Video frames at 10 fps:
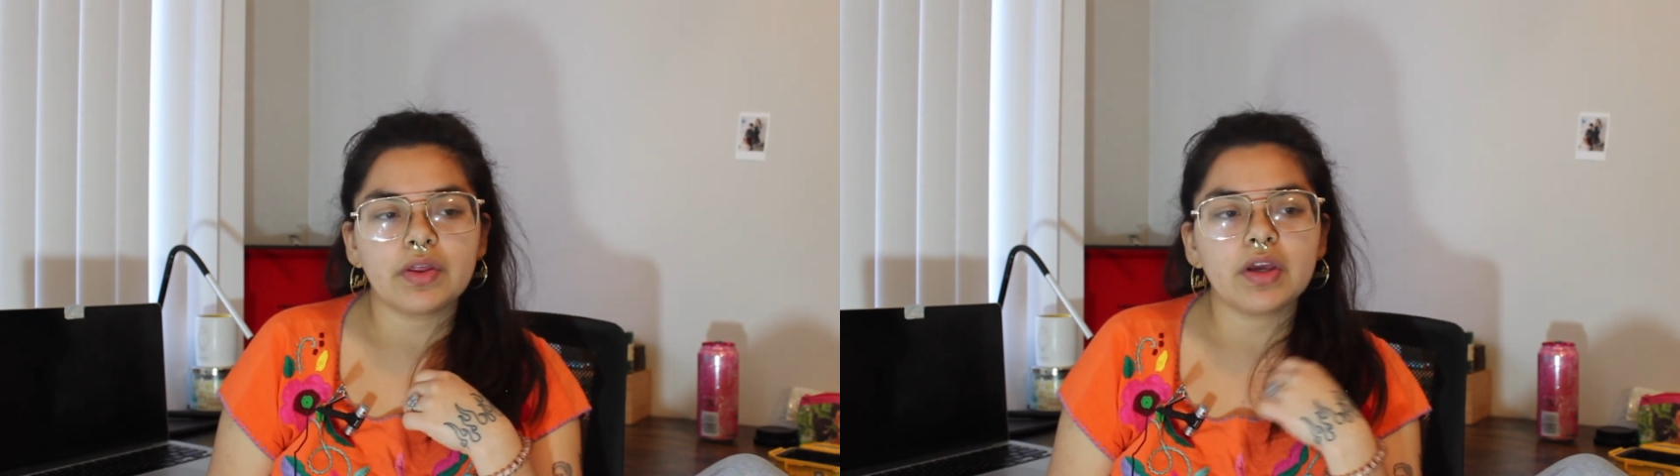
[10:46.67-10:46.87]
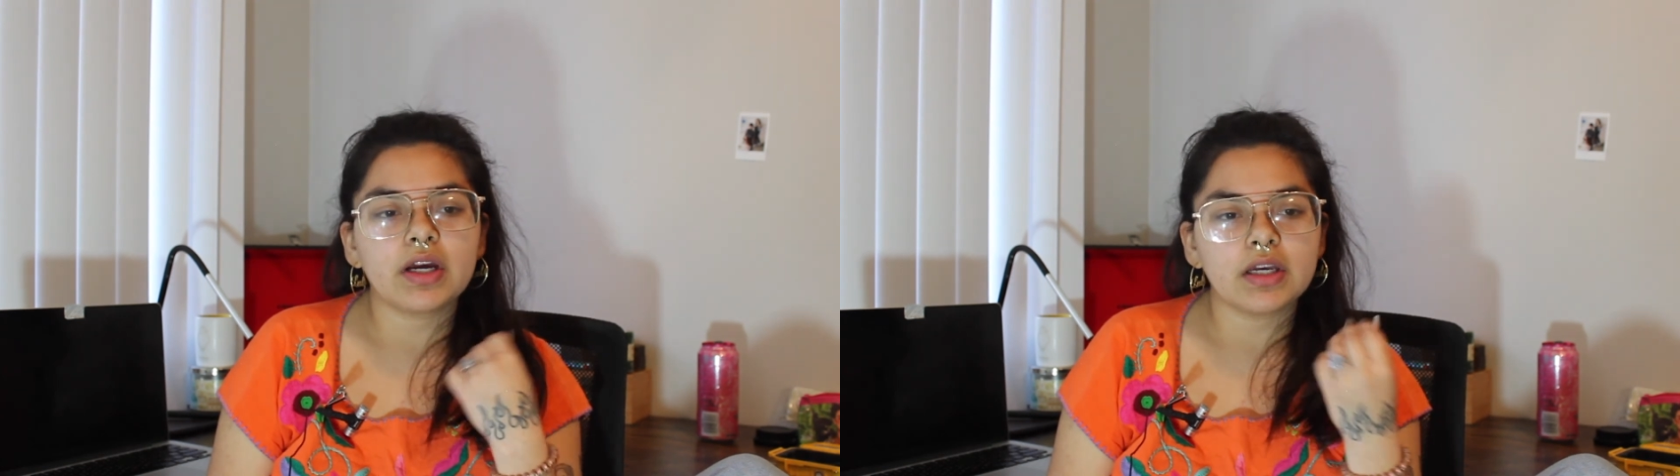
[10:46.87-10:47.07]

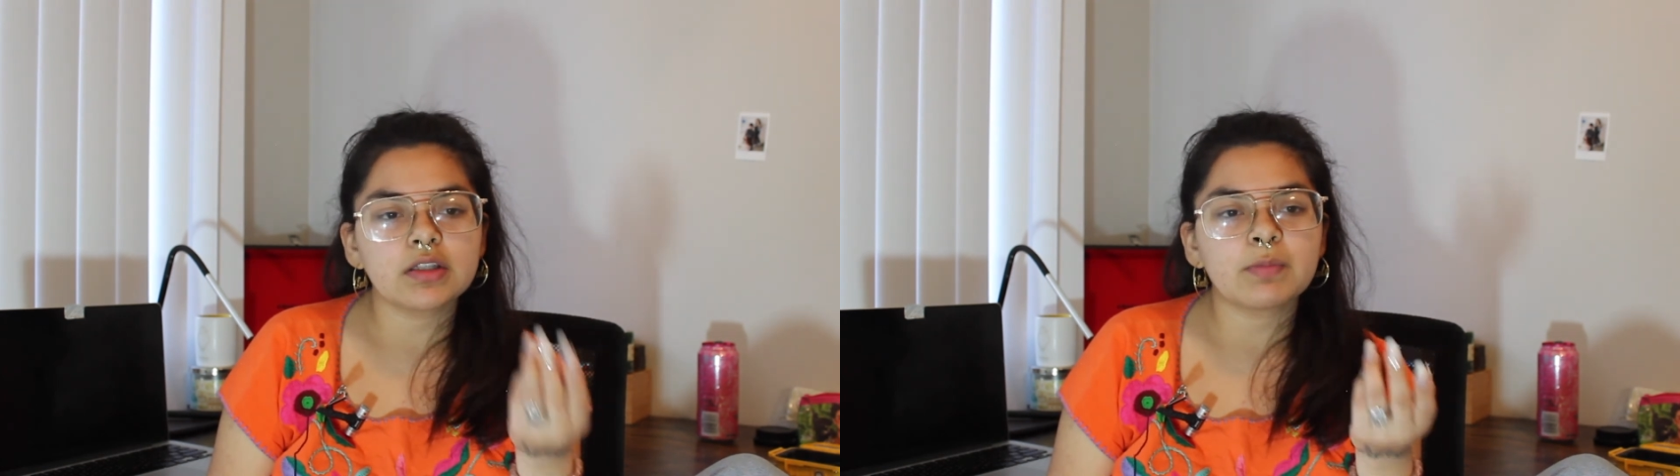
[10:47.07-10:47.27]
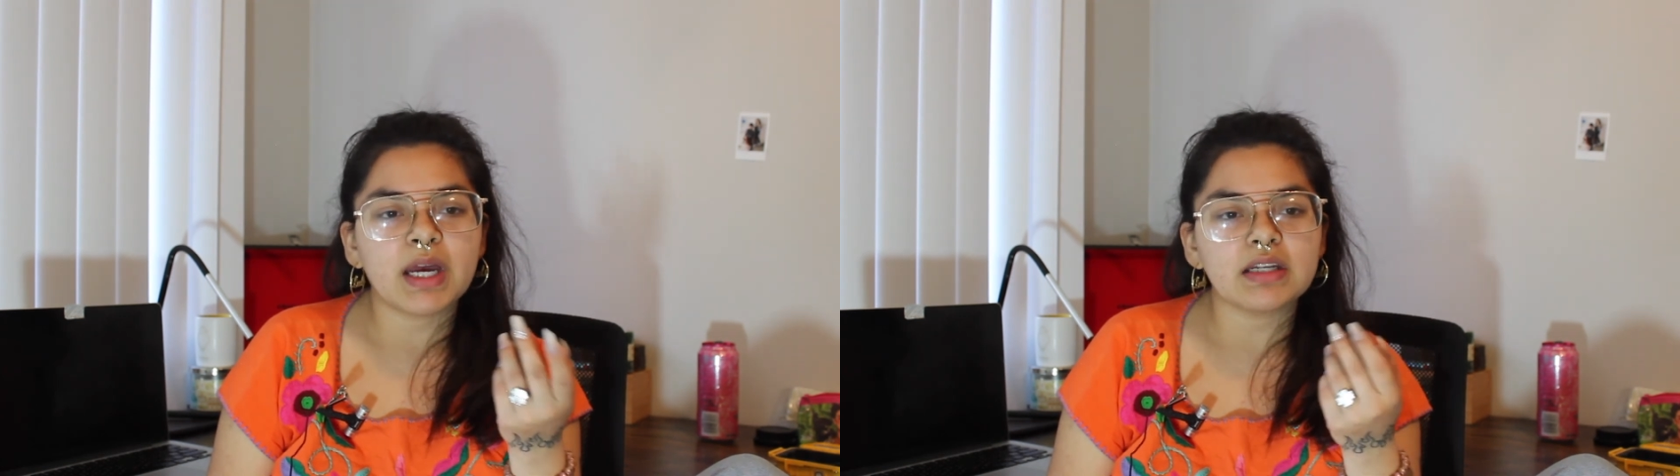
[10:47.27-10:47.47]
I think I
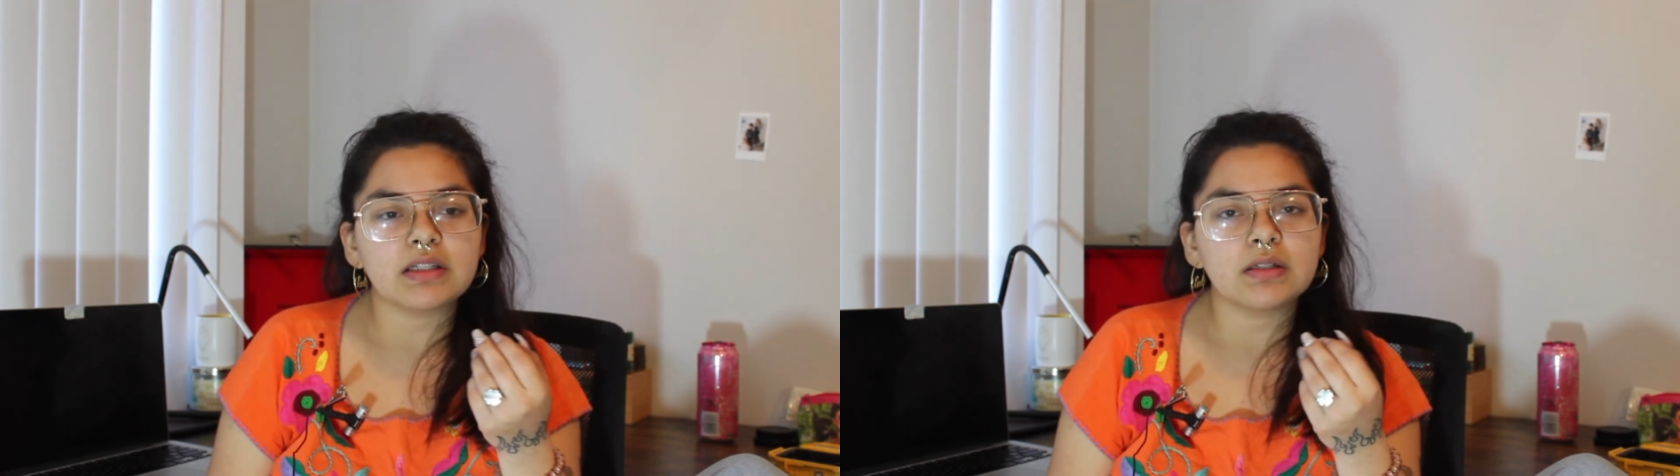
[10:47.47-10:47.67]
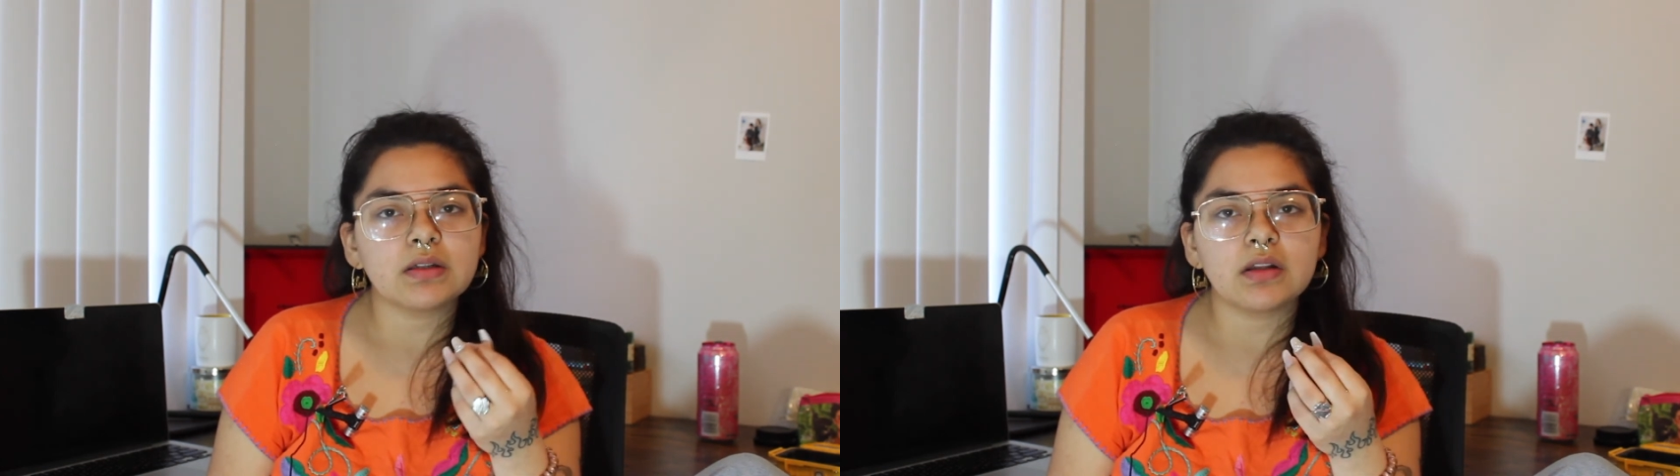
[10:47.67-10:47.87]

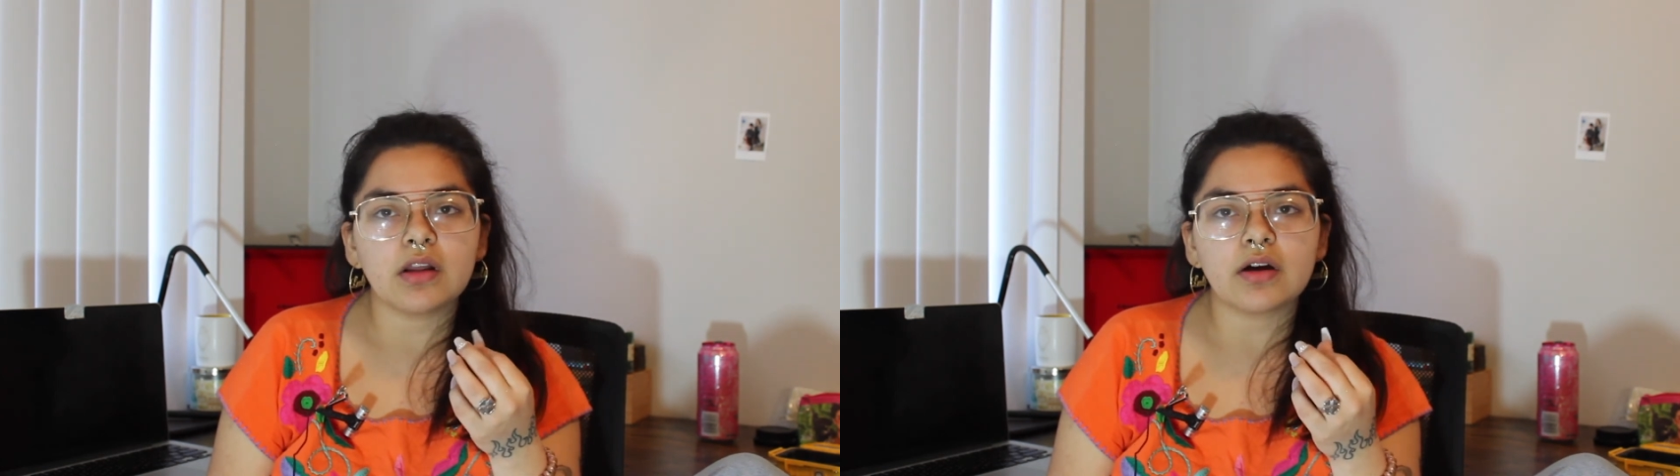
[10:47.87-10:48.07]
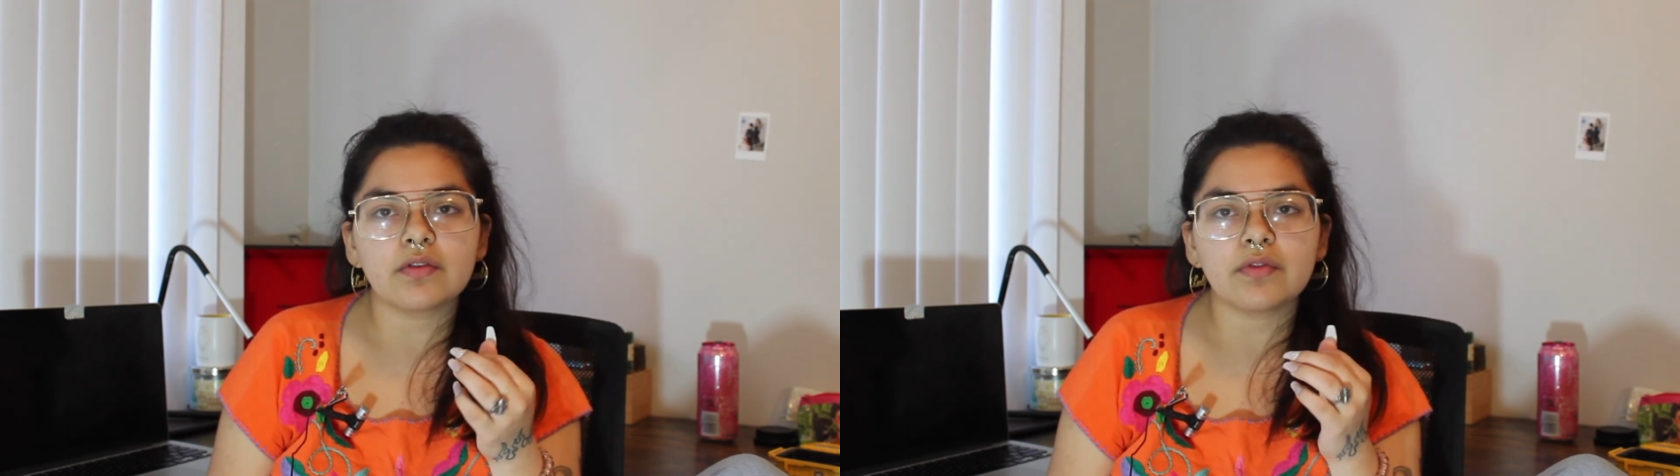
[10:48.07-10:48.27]
expanded a
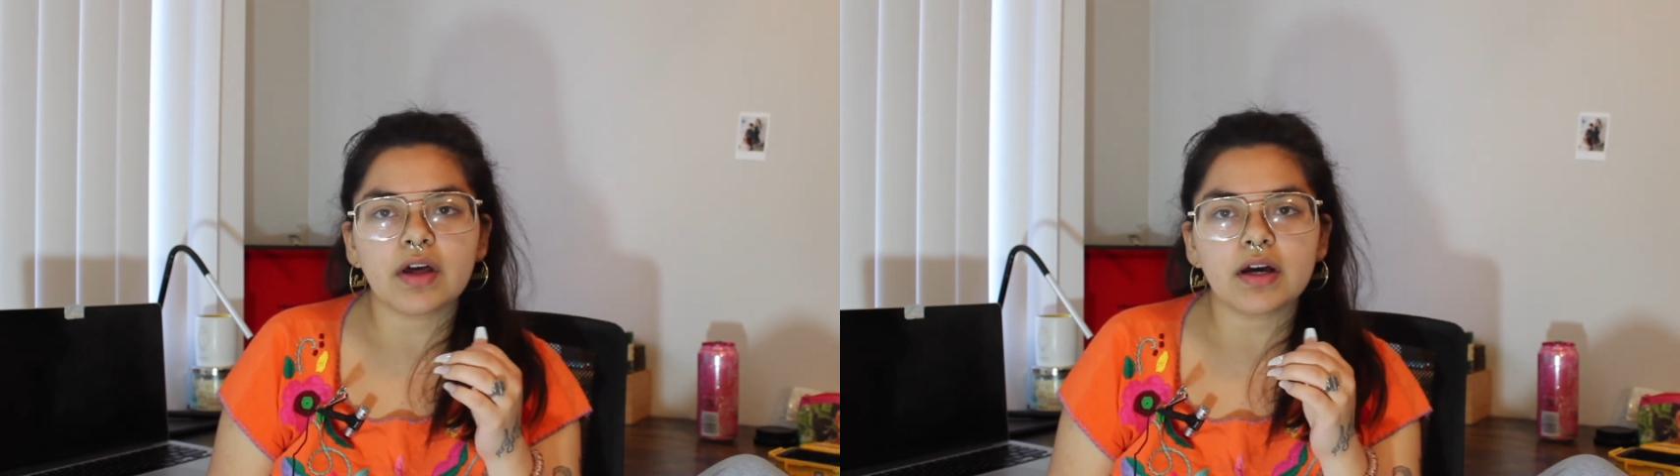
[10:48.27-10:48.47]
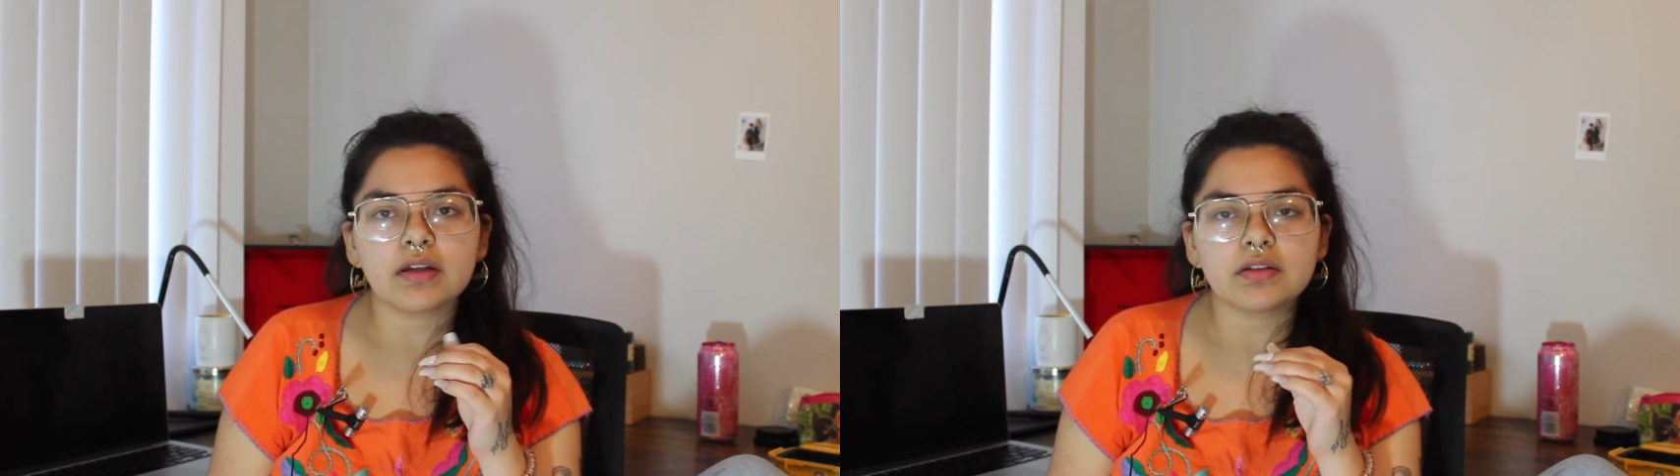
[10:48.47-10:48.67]
lot of
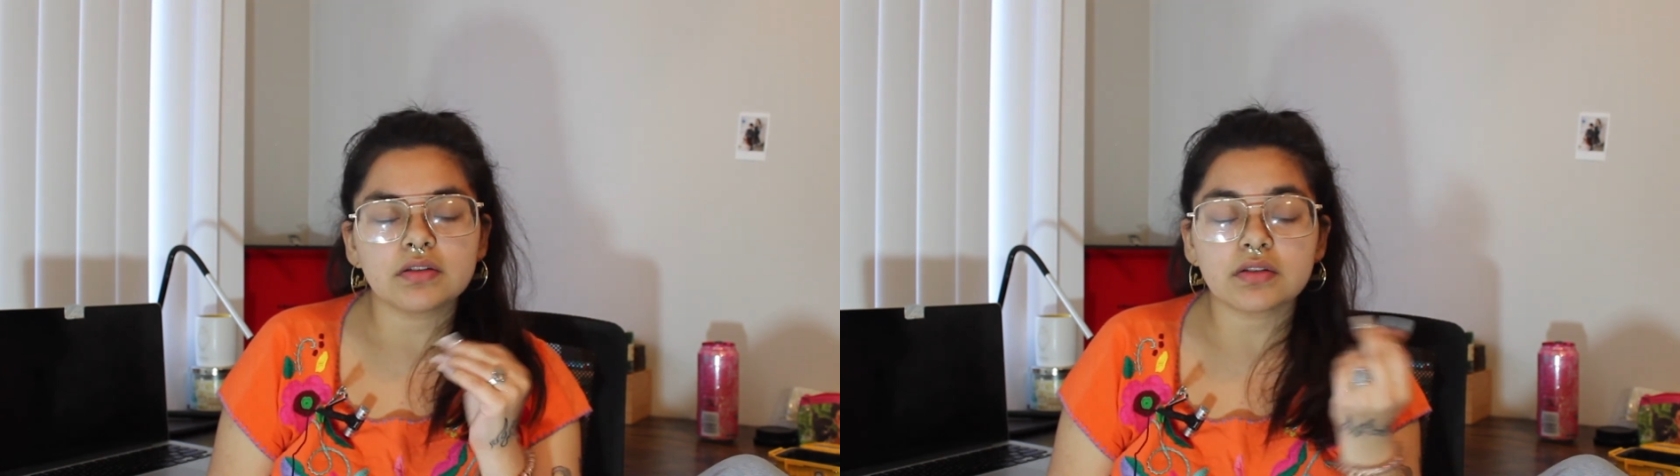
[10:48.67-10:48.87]
that.